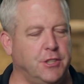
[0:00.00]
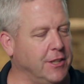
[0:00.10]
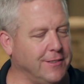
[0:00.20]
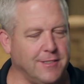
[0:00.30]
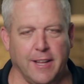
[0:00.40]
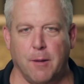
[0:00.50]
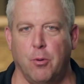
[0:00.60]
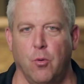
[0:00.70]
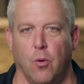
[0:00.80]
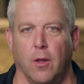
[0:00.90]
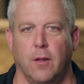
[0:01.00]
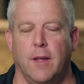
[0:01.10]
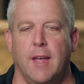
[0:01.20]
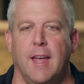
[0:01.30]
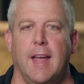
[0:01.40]
just like a pool.
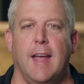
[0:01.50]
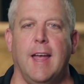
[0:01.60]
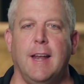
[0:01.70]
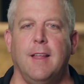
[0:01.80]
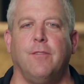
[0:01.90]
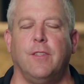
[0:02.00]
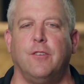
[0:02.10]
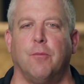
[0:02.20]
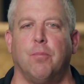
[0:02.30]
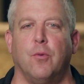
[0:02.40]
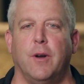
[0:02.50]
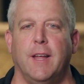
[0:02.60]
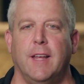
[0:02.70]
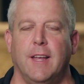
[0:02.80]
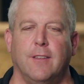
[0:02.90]
Any of the
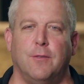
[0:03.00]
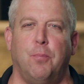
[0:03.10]
debris is